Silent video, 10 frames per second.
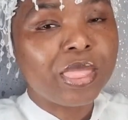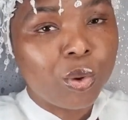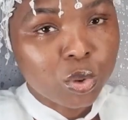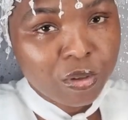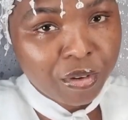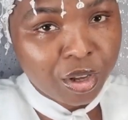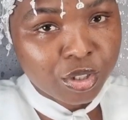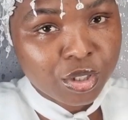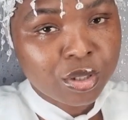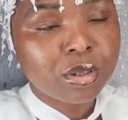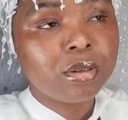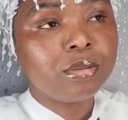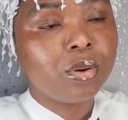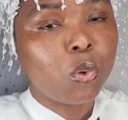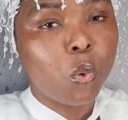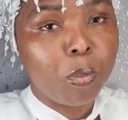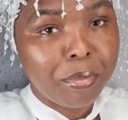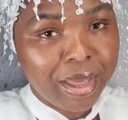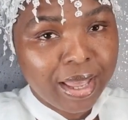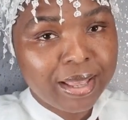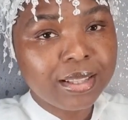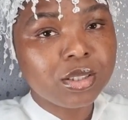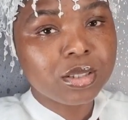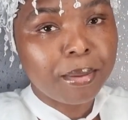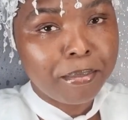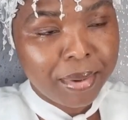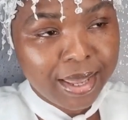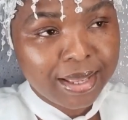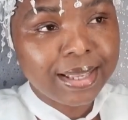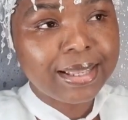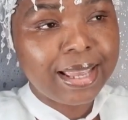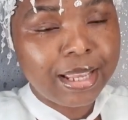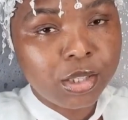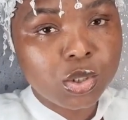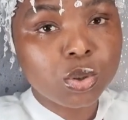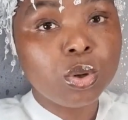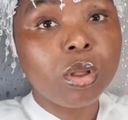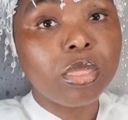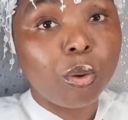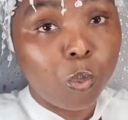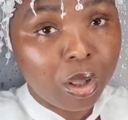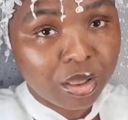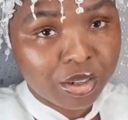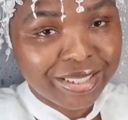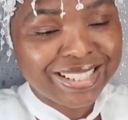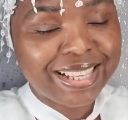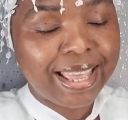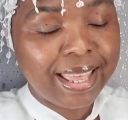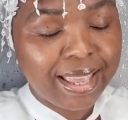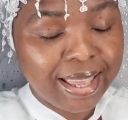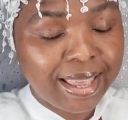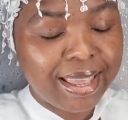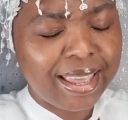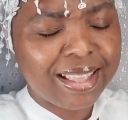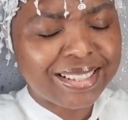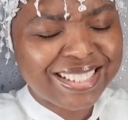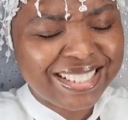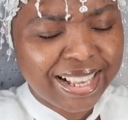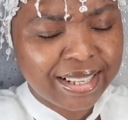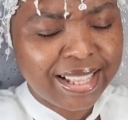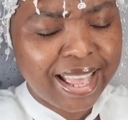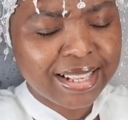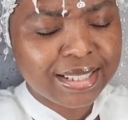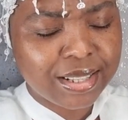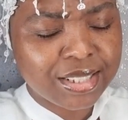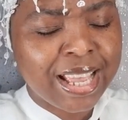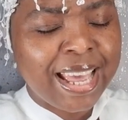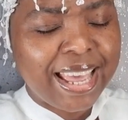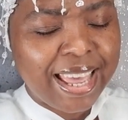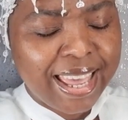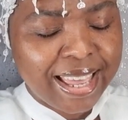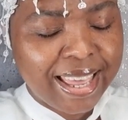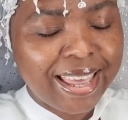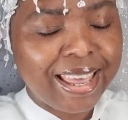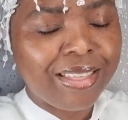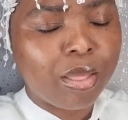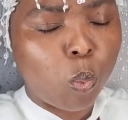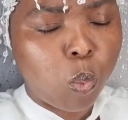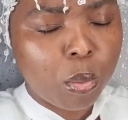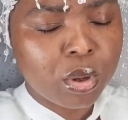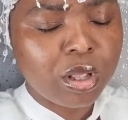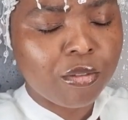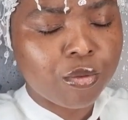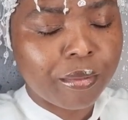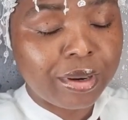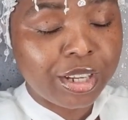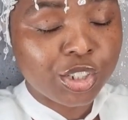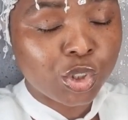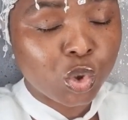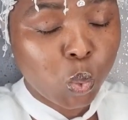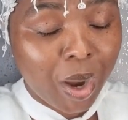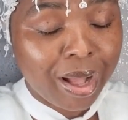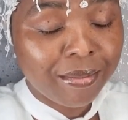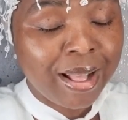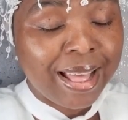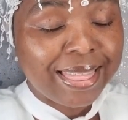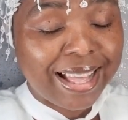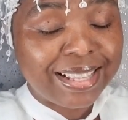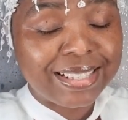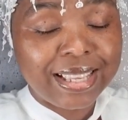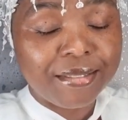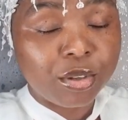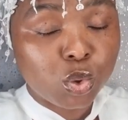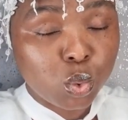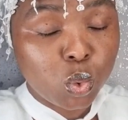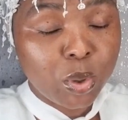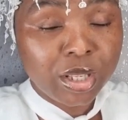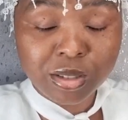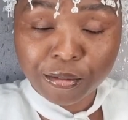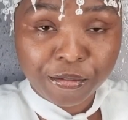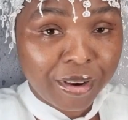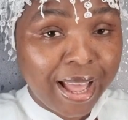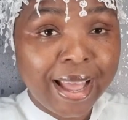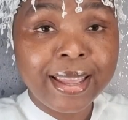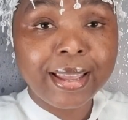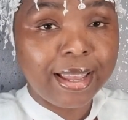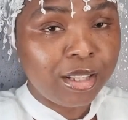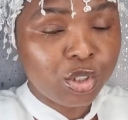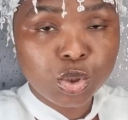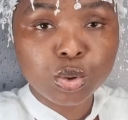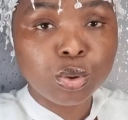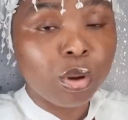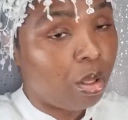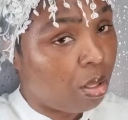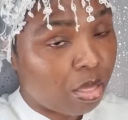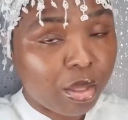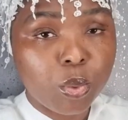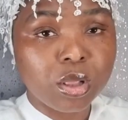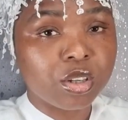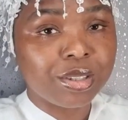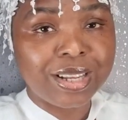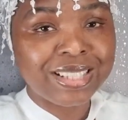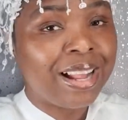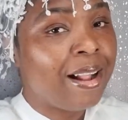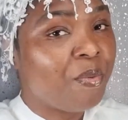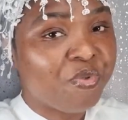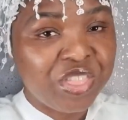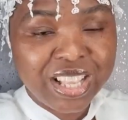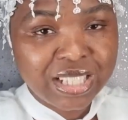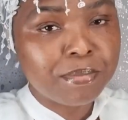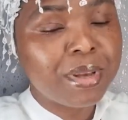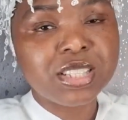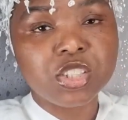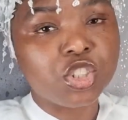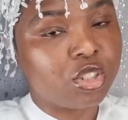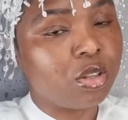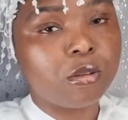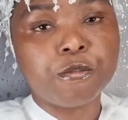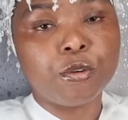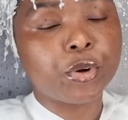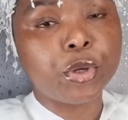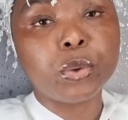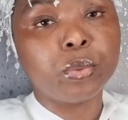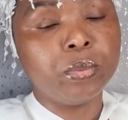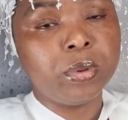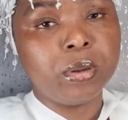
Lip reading: those of us who make it into the wilderness, aka the second Exodus, aka the woman of Revelation 12 that is given two wings to fly into the wilderness, this message is not for you,